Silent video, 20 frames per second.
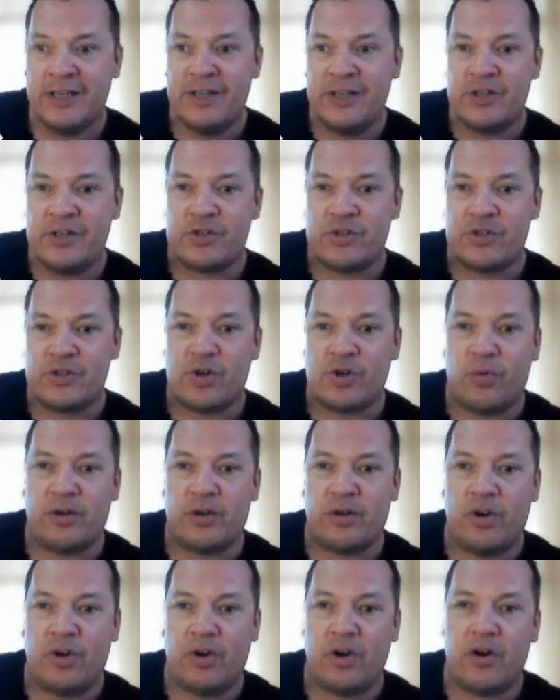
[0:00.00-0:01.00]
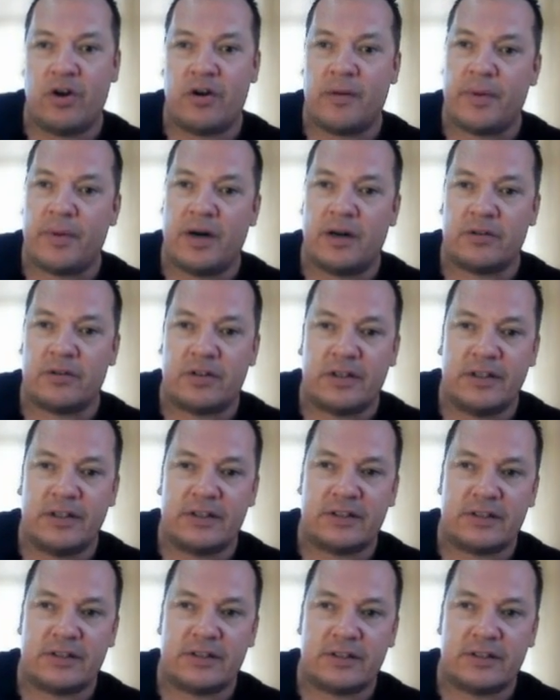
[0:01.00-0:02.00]
So when you learn about
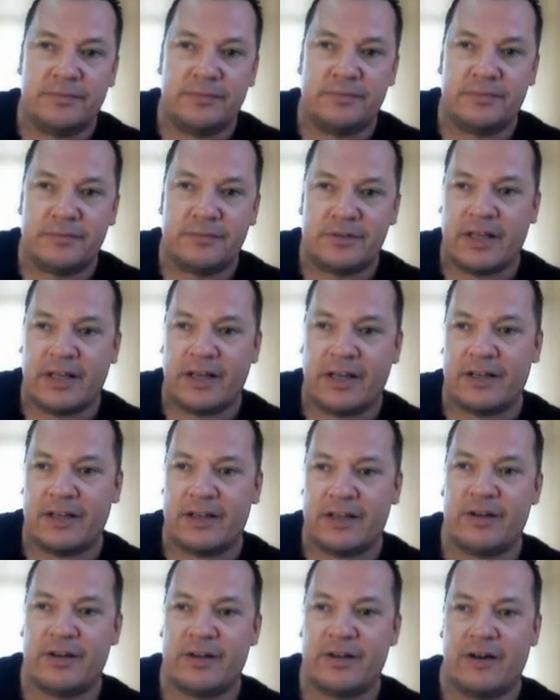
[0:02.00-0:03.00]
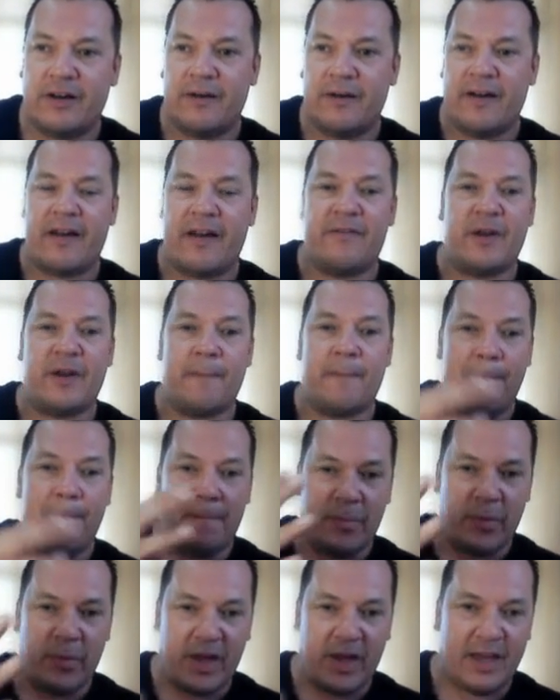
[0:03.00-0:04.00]
this, then every
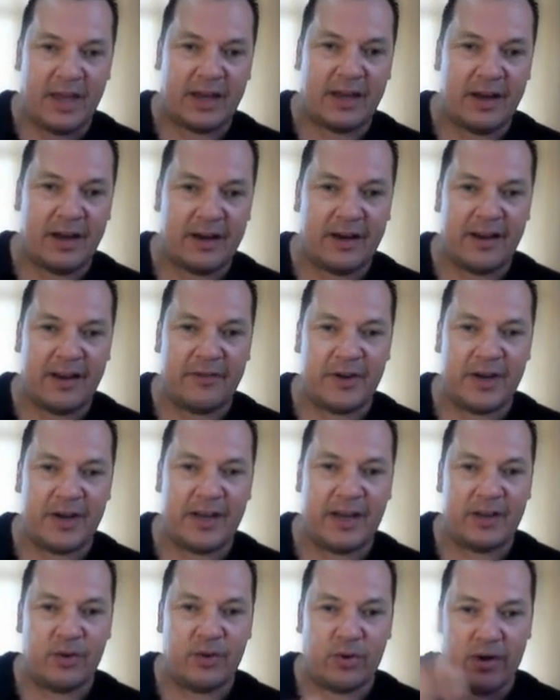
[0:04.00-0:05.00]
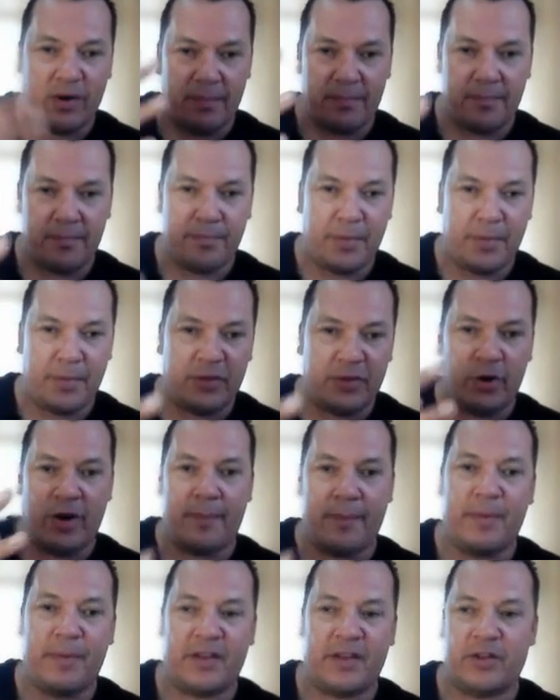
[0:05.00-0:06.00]
week and every day you come better
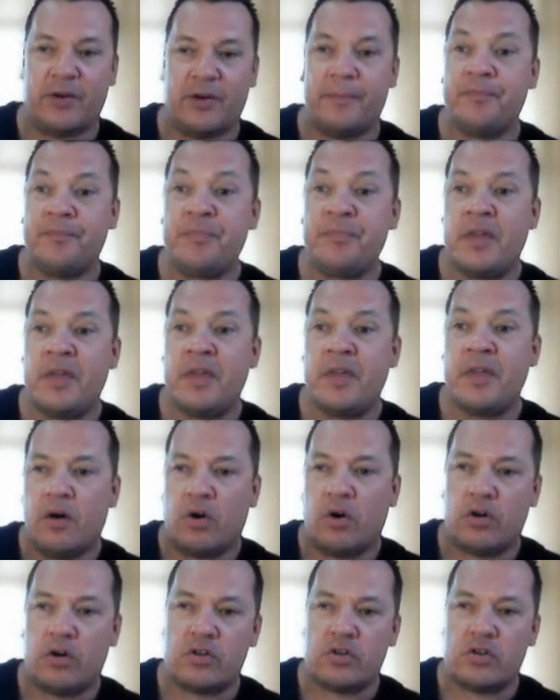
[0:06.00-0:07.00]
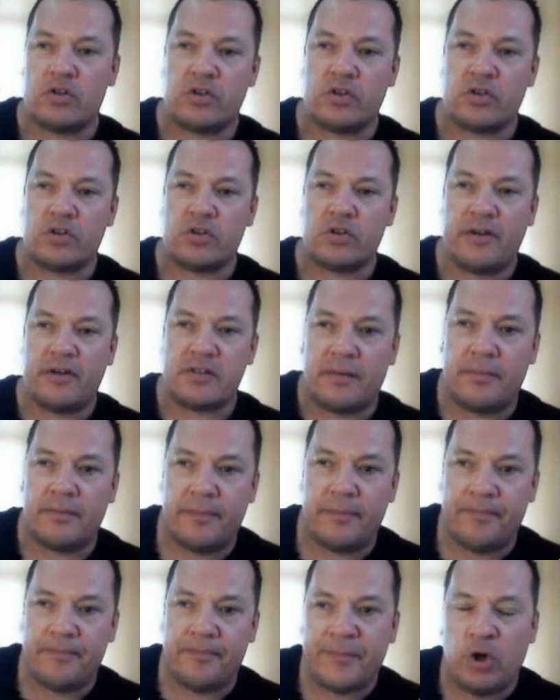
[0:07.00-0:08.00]
and better. Also, there is
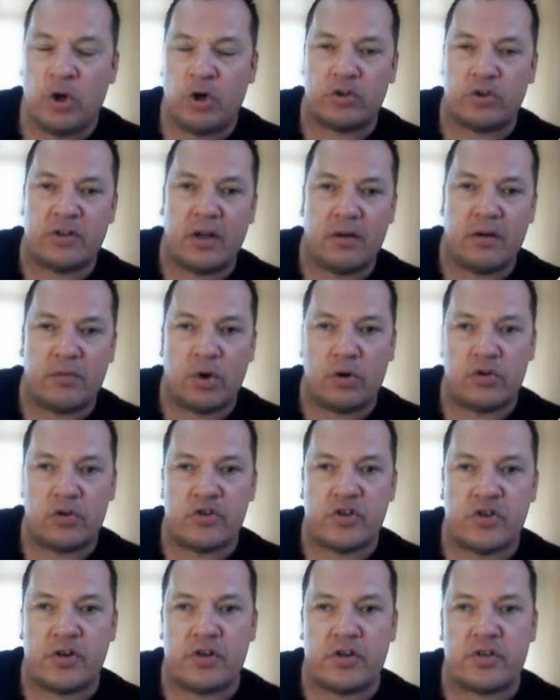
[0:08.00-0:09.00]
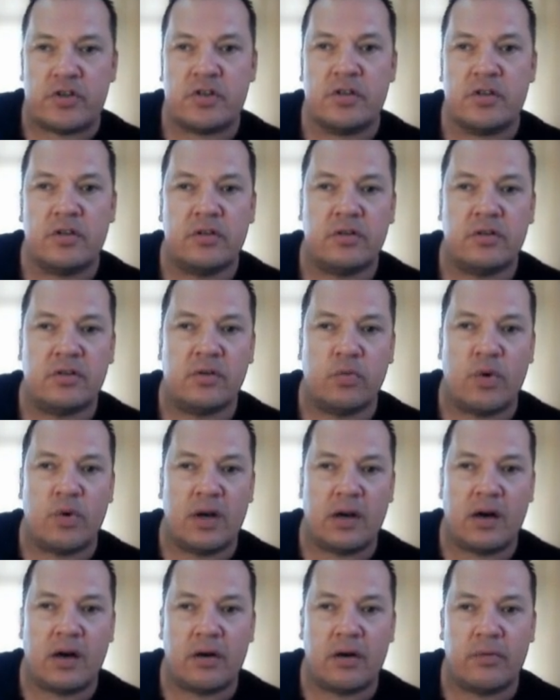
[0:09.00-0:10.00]
some hotel vouchers to
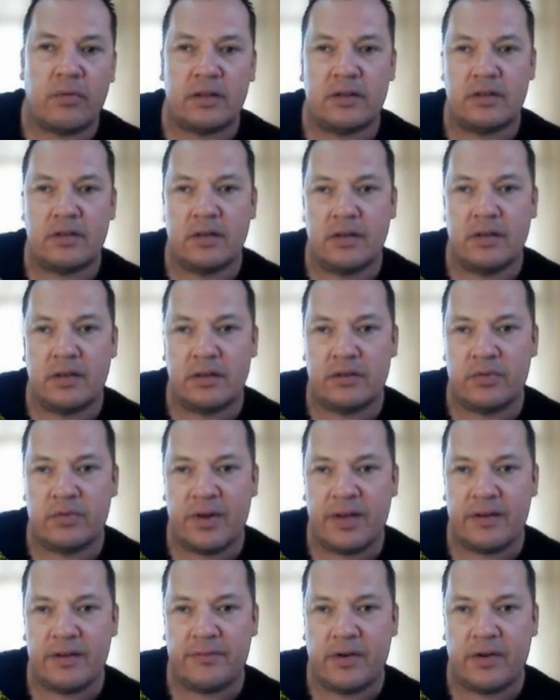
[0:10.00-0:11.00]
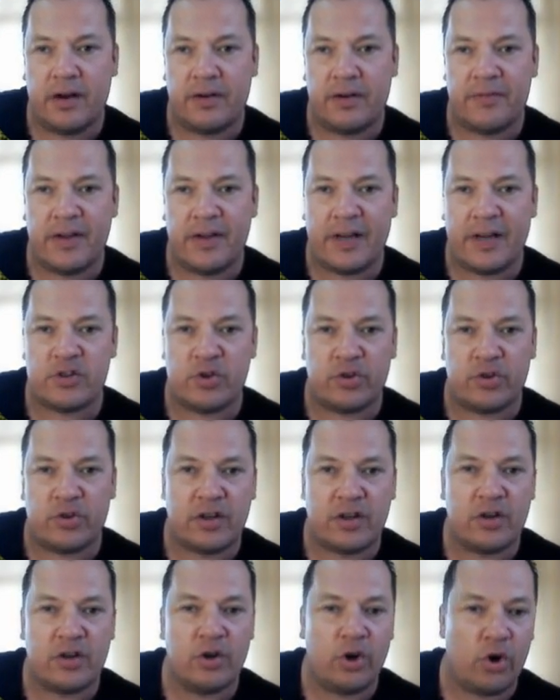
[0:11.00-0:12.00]
125
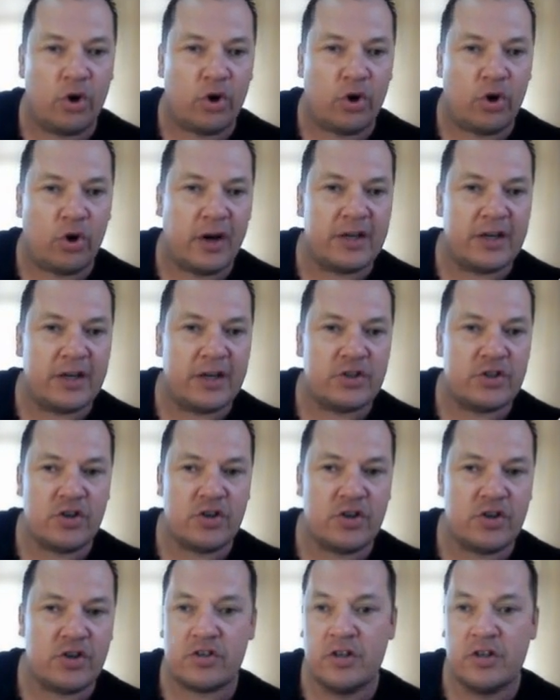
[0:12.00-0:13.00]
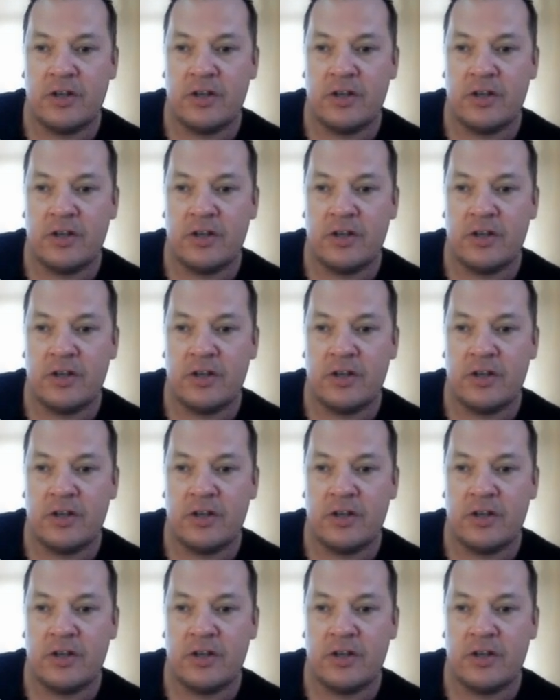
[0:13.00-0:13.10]
exotic locations